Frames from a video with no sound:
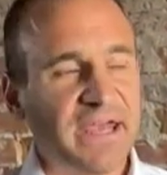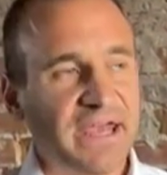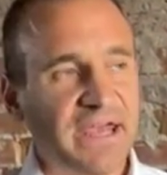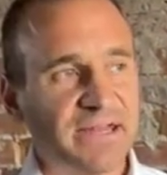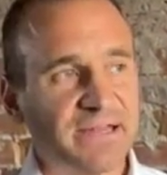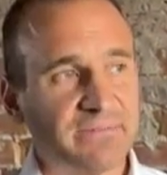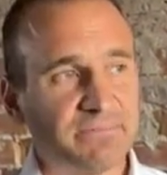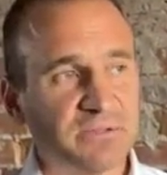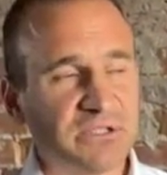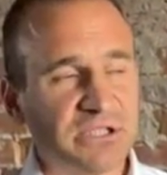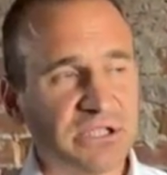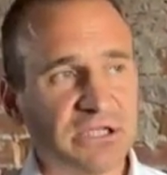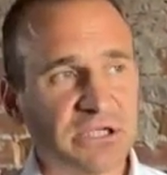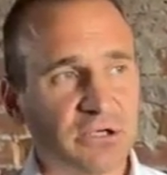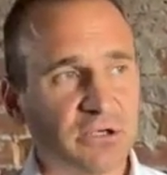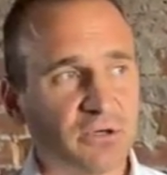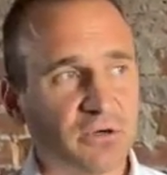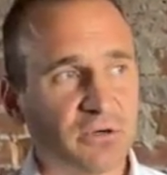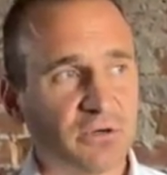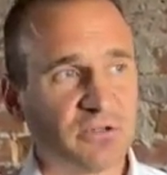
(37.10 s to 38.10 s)
and in
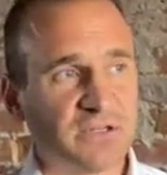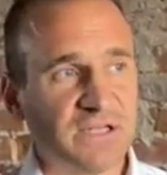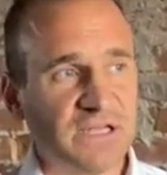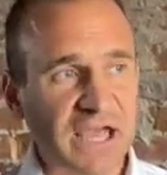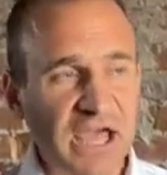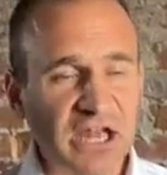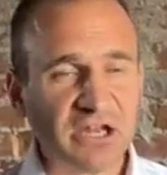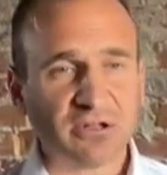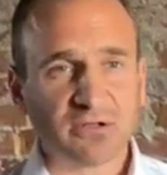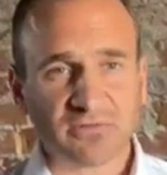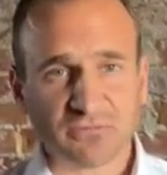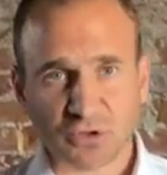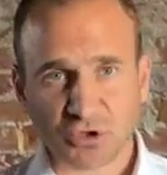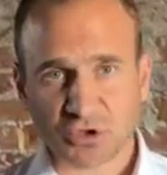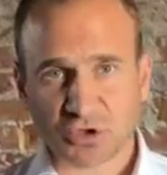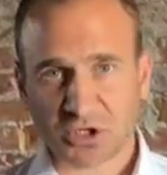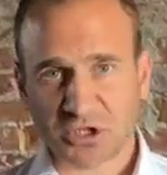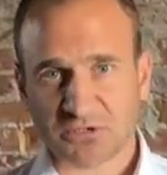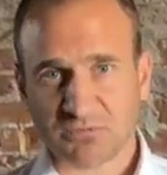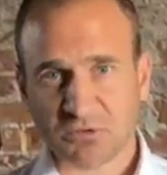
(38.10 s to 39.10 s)
particular, the end of the
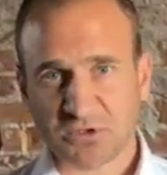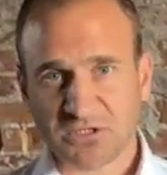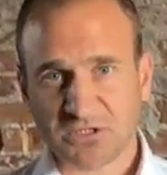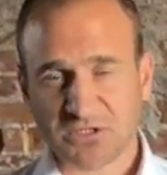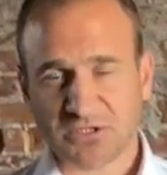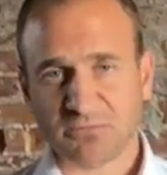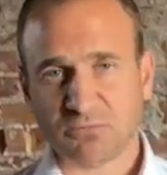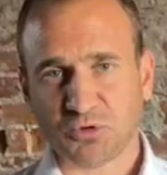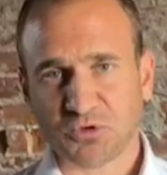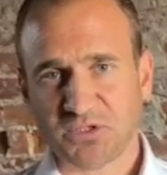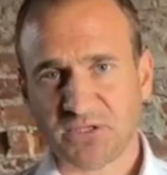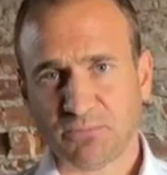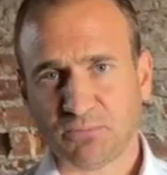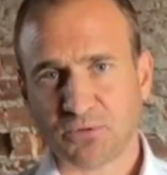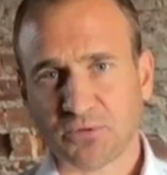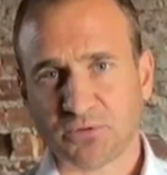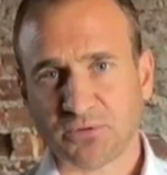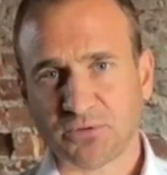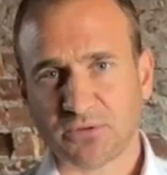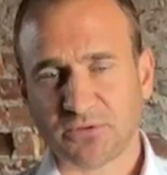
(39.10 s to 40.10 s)
judgment is the most
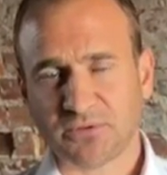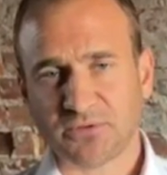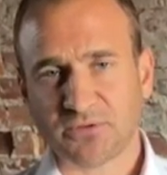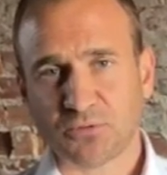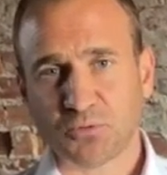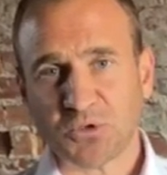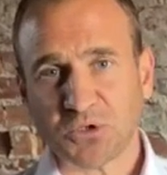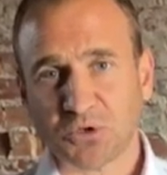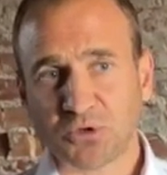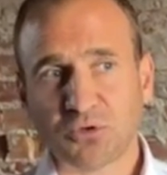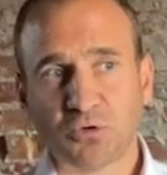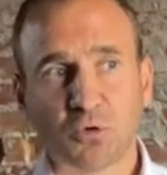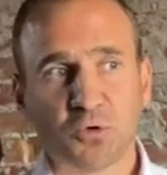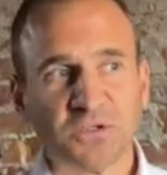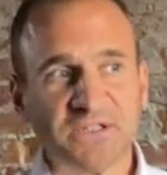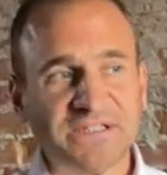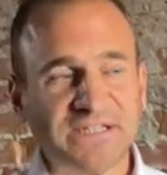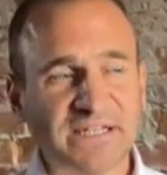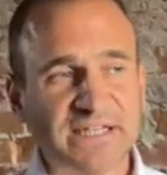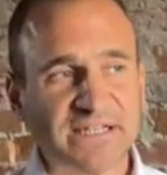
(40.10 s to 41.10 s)
important, where the
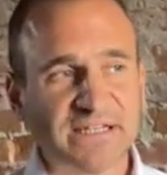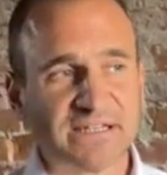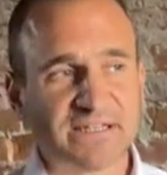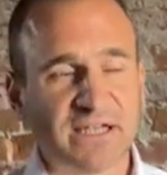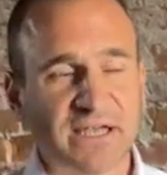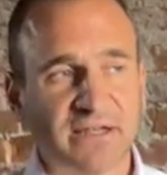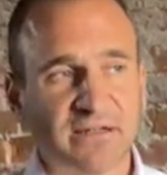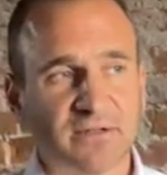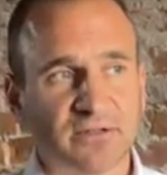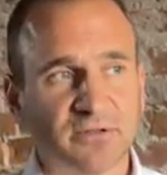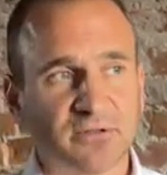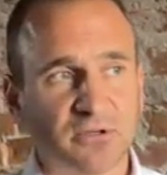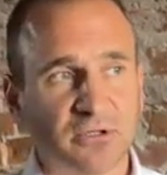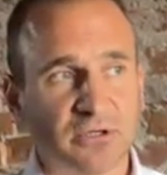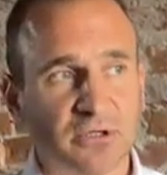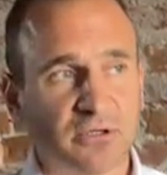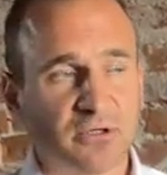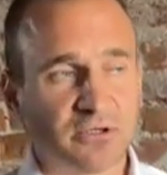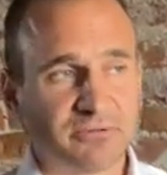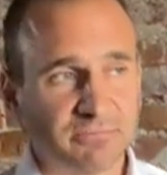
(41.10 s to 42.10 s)
court says that the
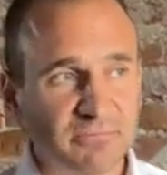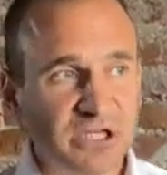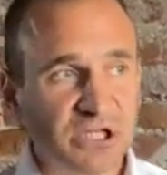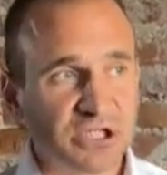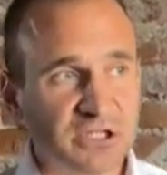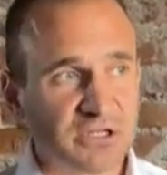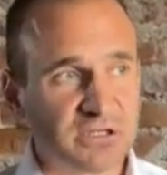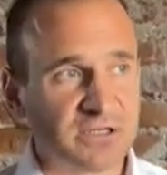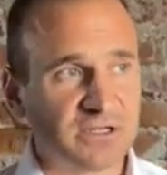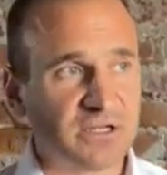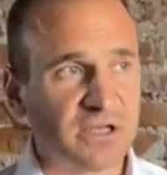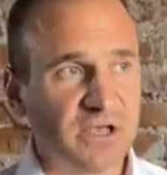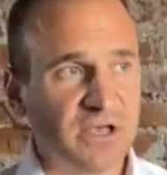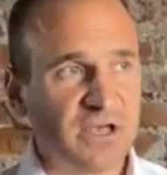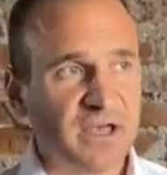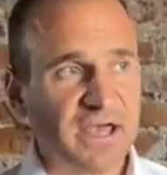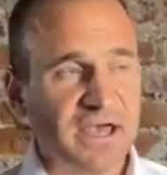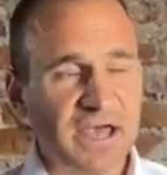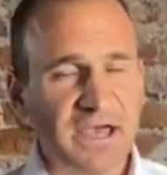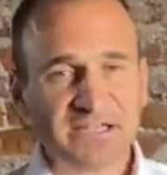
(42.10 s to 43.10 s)
Commission
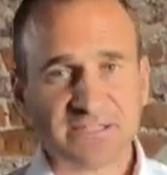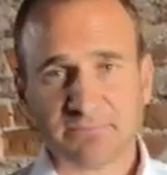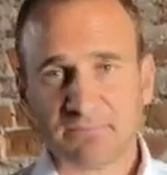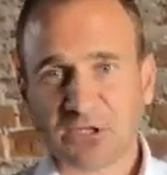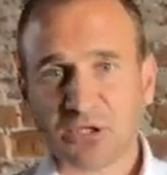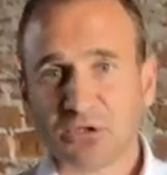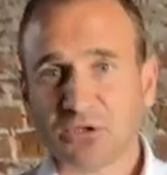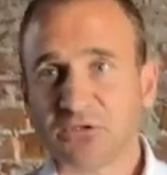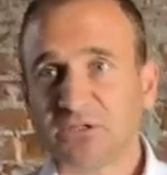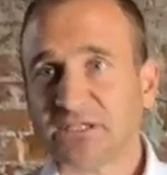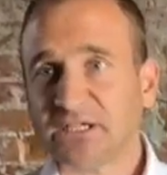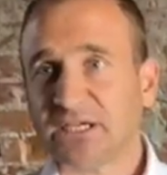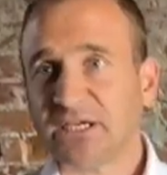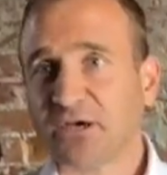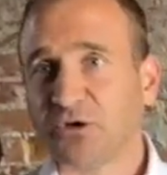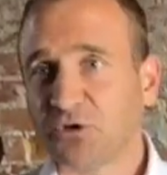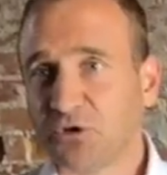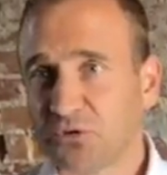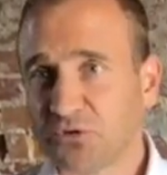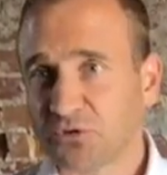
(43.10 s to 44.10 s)
has been using
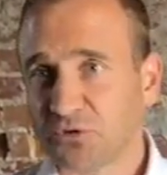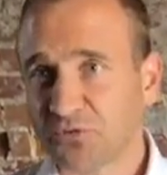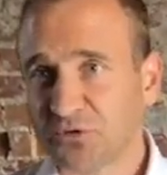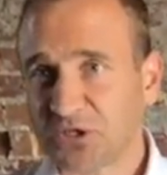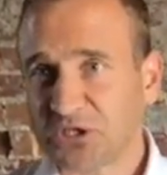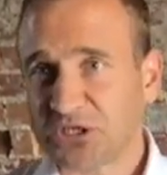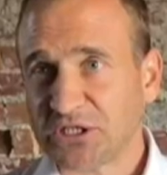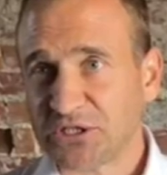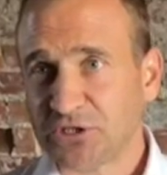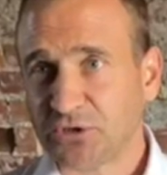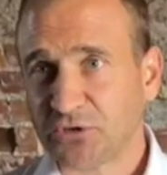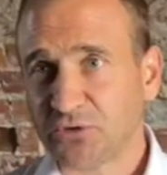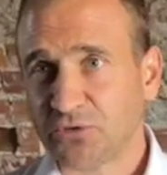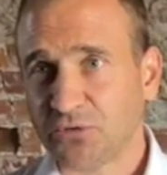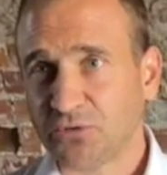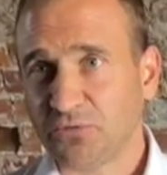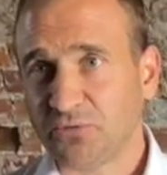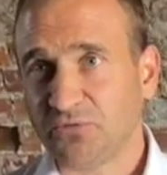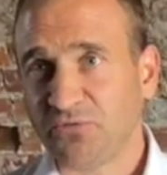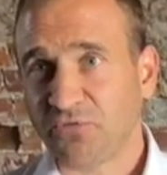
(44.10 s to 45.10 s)
Article
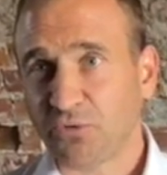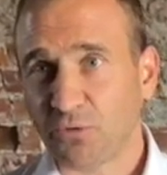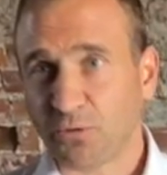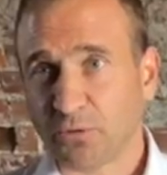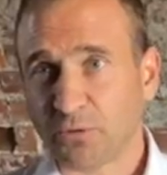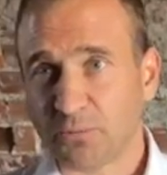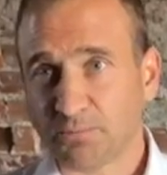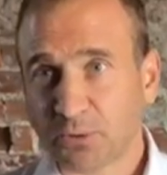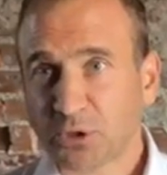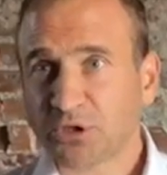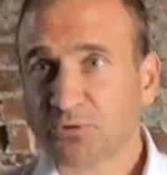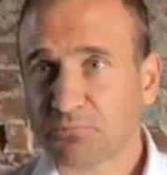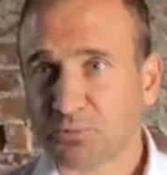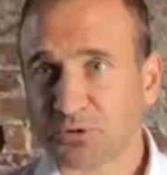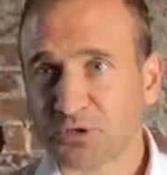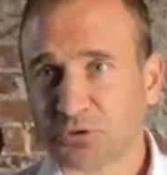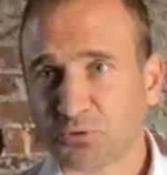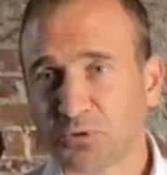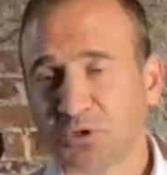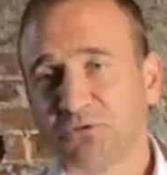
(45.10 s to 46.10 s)
22 for a
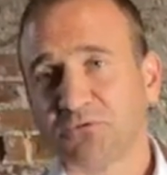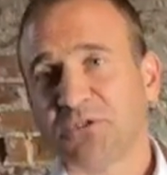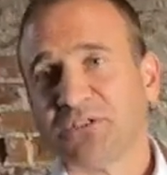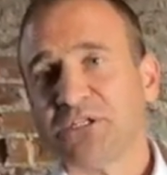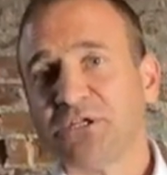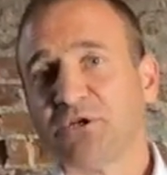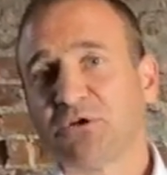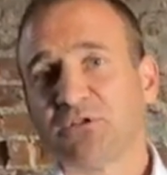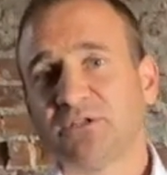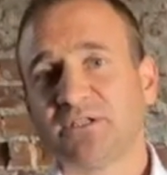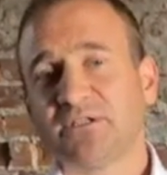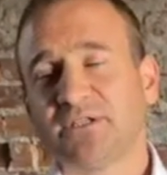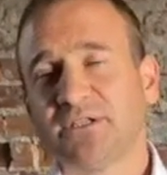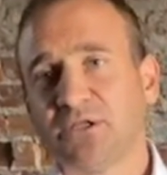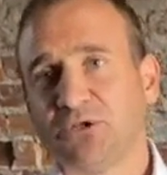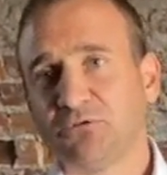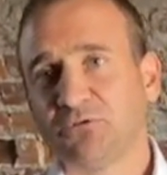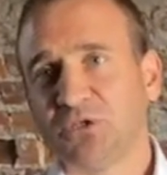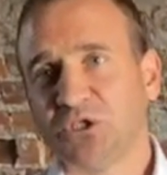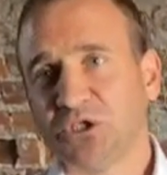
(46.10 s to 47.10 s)
purpose which was not
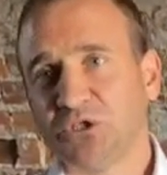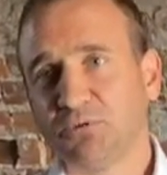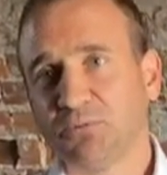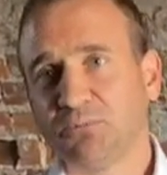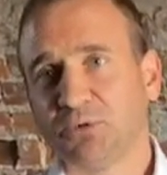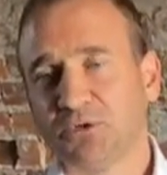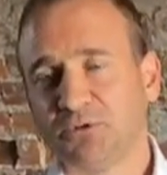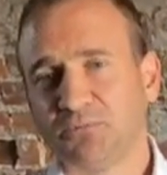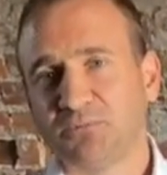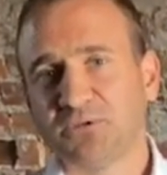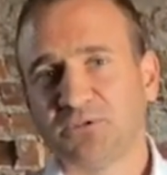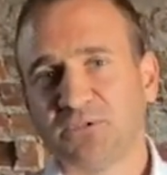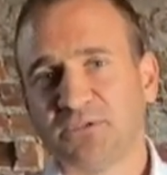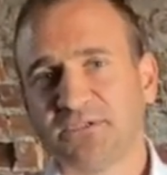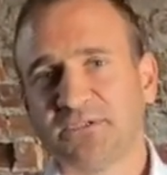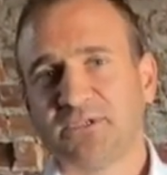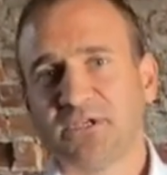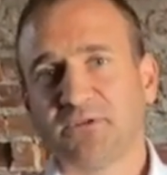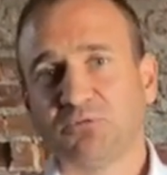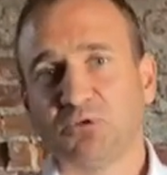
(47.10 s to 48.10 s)
the original
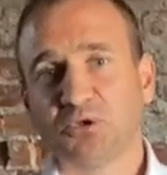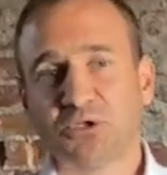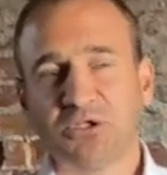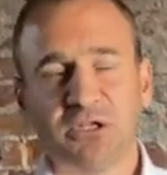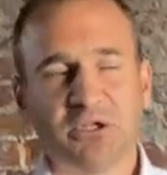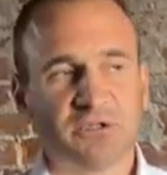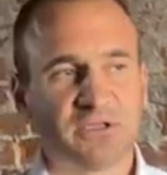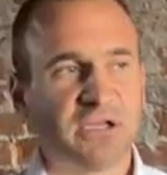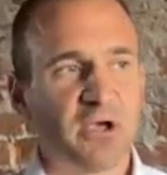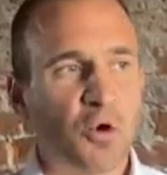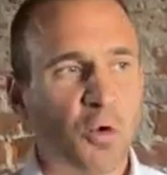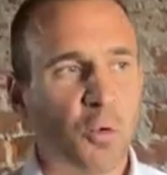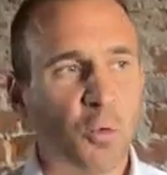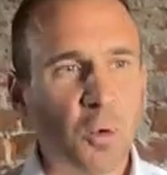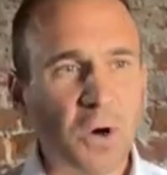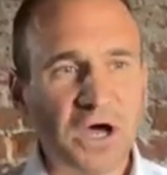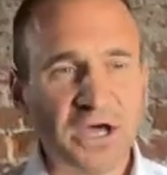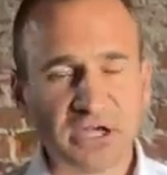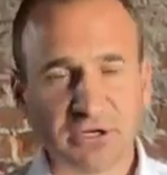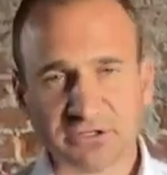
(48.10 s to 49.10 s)
purpose, which is not
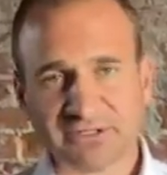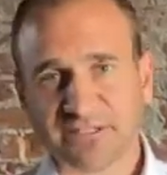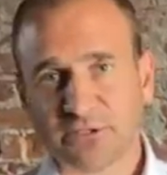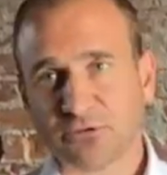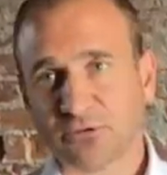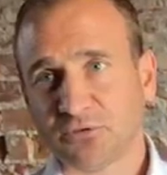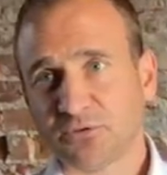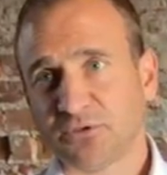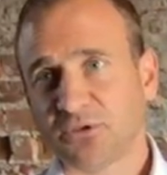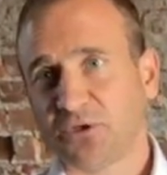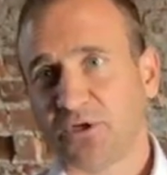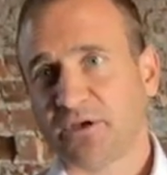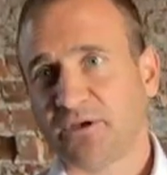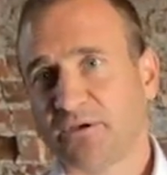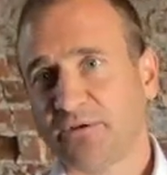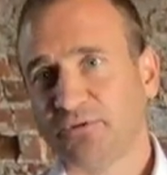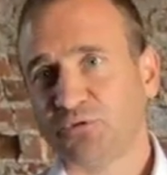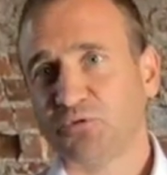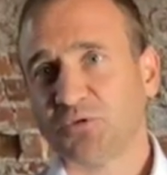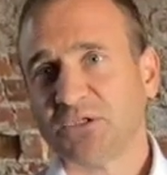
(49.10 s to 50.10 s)
why Article
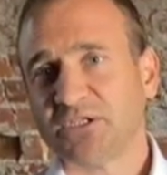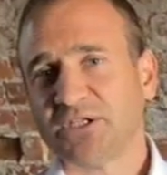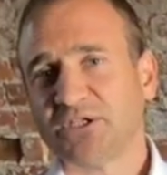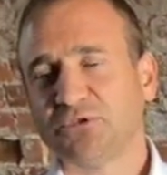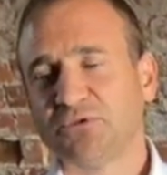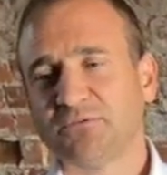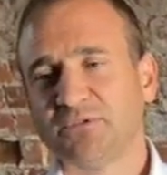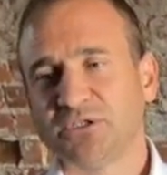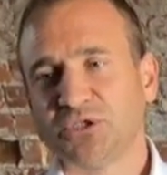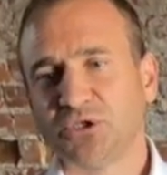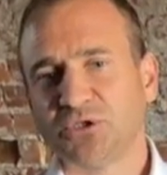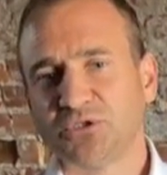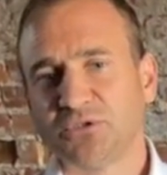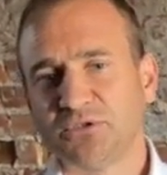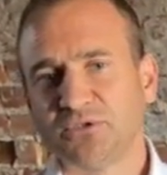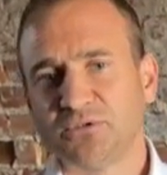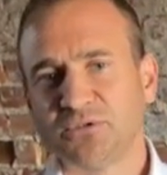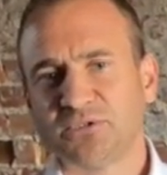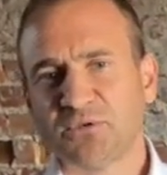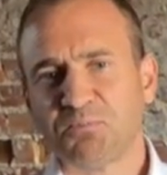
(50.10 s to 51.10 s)
22 was
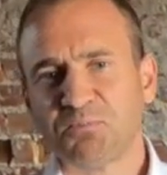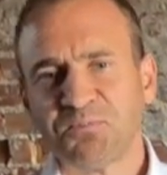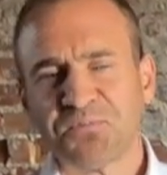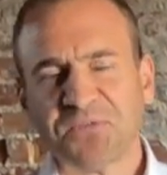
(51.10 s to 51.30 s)
introduced.